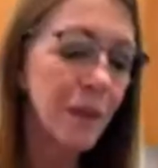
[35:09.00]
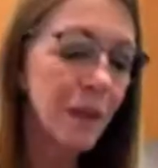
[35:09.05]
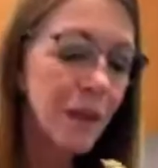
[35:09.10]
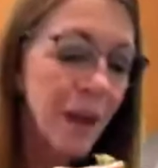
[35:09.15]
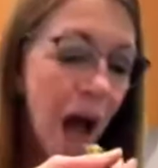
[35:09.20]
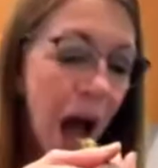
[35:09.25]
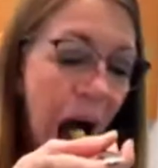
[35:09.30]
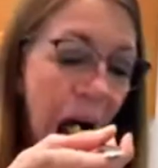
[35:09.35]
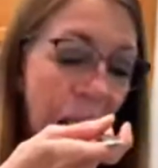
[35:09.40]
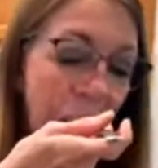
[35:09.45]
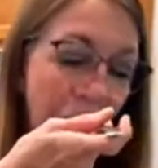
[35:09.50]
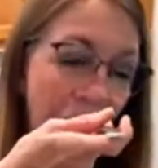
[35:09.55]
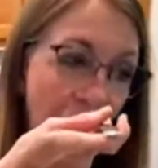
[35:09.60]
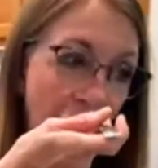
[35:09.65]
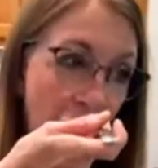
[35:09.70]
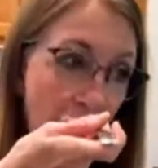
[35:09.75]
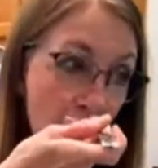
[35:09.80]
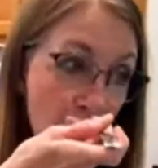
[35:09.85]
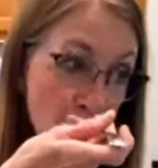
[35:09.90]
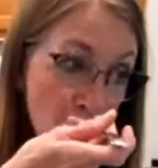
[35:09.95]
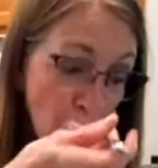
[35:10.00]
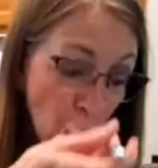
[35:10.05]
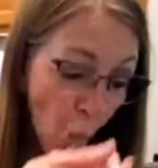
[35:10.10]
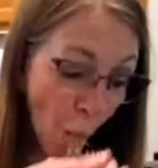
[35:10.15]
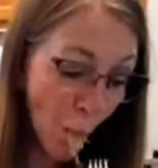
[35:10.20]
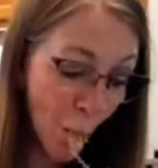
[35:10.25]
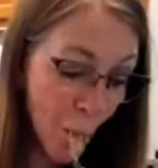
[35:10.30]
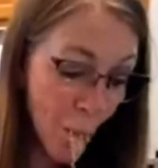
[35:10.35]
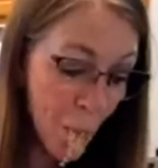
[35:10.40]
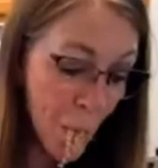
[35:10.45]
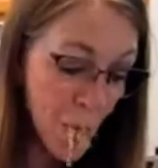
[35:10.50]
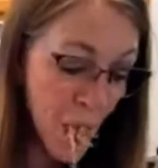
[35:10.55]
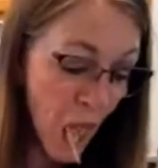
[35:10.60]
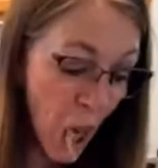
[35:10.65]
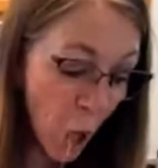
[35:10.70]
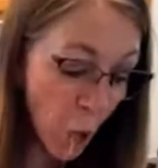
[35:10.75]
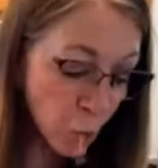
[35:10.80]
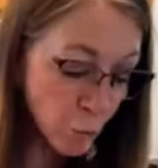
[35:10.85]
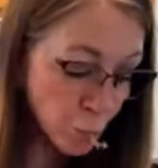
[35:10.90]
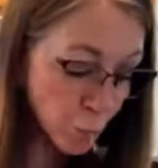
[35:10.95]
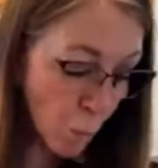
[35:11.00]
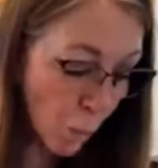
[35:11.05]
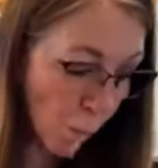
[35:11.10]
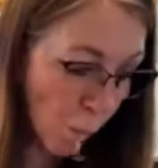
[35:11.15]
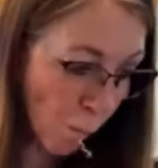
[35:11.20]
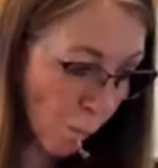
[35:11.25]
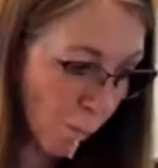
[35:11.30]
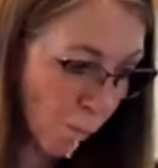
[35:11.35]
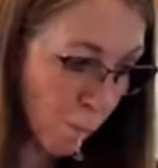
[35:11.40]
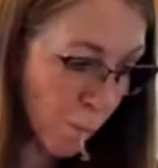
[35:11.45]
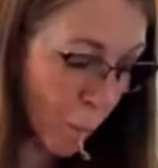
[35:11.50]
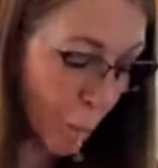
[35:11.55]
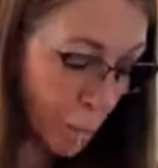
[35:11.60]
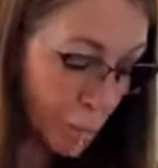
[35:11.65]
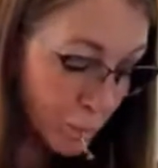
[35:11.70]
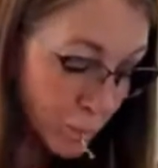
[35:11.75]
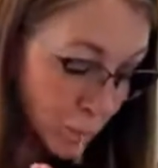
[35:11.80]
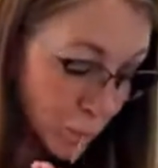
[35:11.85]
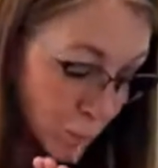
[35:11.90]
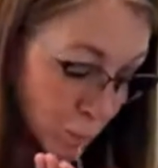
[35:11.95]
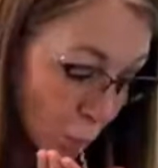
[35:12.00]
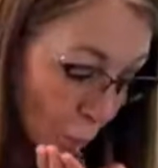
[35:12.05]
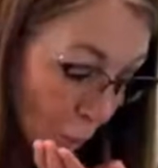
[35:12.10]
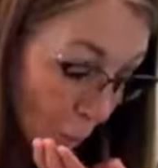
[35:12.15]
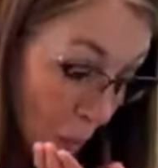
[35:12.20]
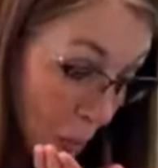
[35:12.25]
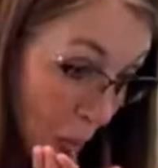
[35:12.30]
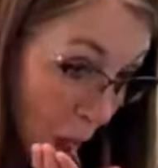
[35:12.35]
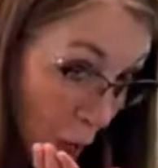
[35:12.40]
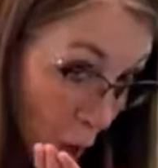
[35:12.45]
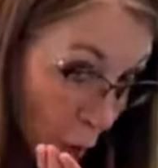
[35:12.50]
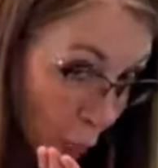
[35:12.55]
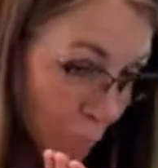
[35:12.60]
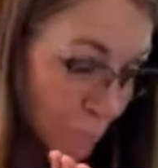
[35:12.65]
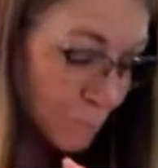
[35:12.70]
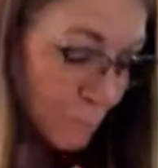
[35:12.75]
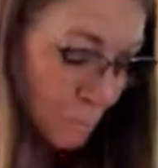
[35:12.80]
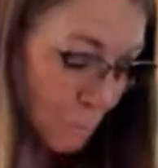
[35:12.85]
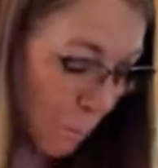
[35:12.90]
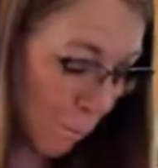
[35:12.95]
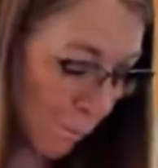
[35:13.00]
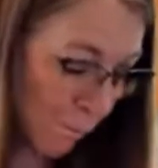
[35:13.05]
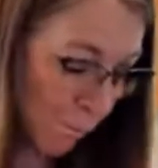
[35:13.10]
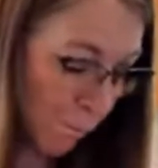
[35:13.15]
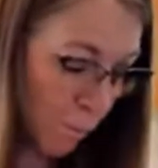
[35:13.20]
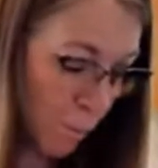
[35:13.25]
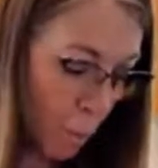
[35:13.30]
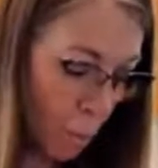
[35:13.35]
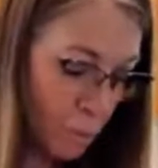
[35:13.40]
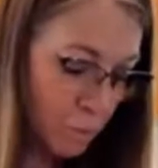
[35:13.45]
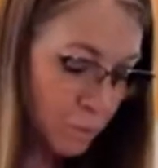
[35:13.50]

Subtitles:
Nobody speaks.